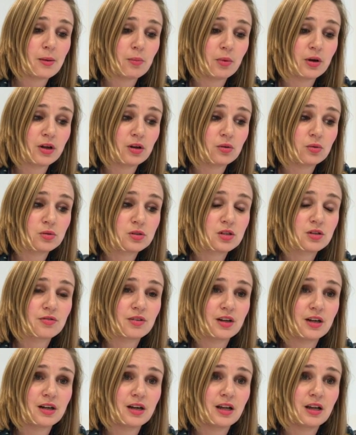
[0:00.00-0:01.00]
We also
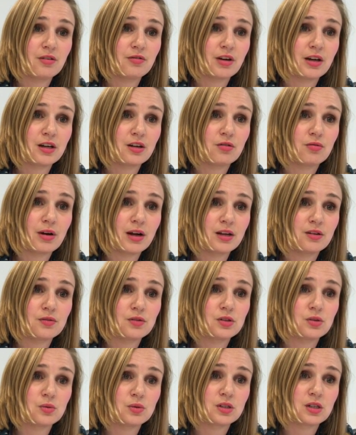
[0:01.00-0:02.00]
found an elevated rate of
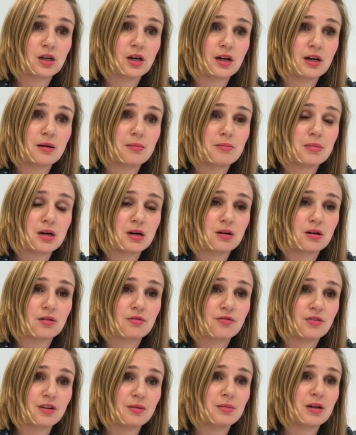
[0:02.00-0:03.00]
suicide among
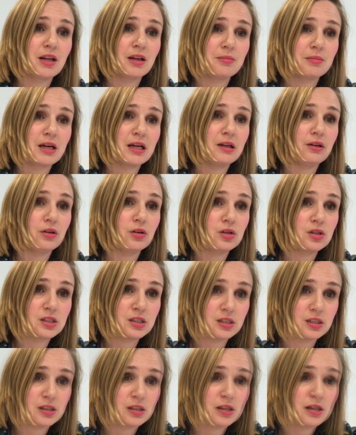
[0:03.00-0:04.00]
female and male
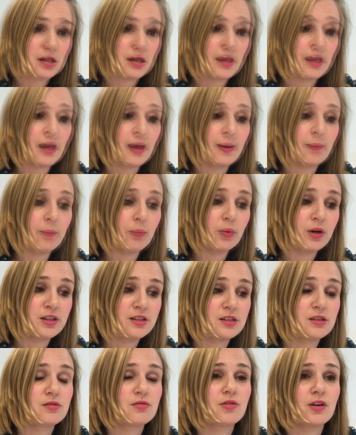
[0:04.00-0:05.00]
nurses. We
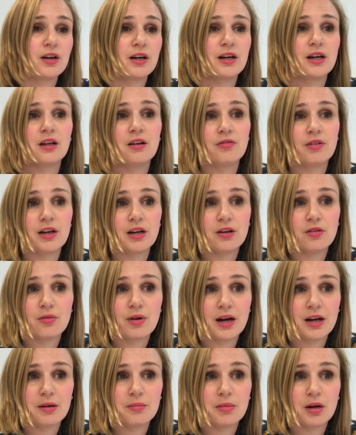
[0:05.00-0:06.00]
didn't find an elevated
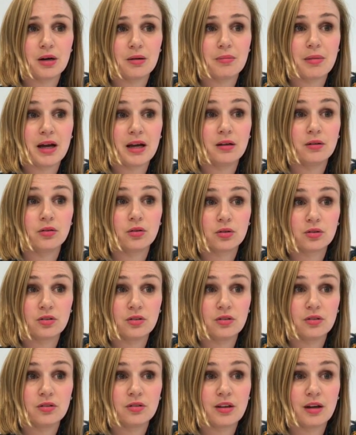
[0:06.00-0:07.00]
rate among male
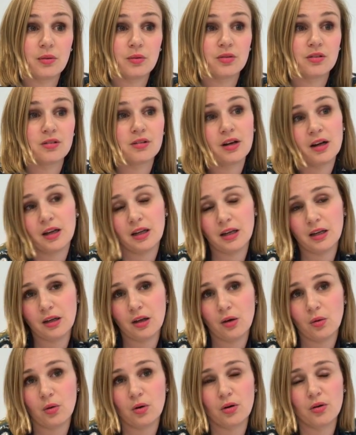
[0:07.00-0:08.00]
doctors. They were slightly
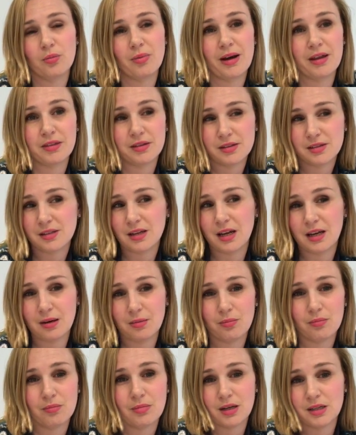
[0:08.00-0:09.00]
lower, about the
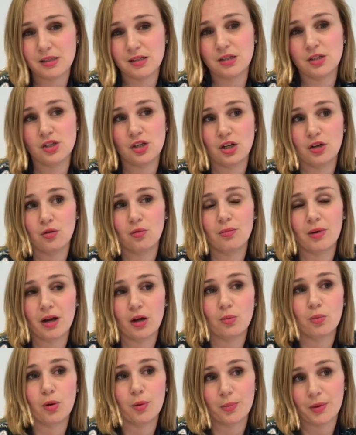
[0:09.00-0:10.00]
same as the general male
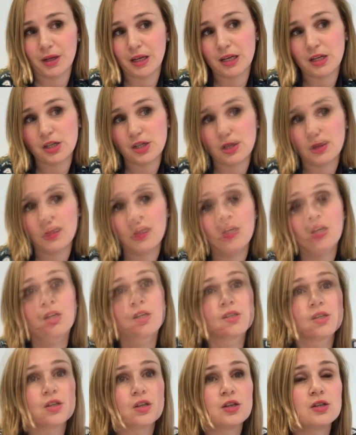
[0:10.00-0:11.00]
population.
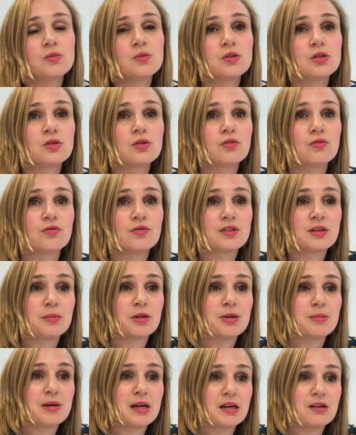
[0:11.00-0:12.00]
So those were sort of some of
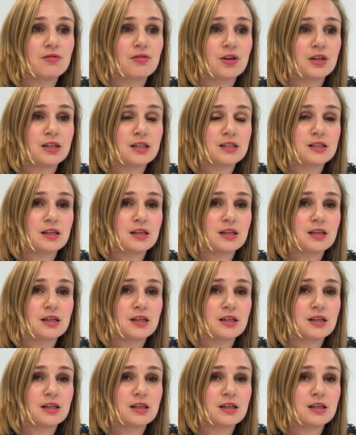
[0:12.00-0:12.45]
the main findings.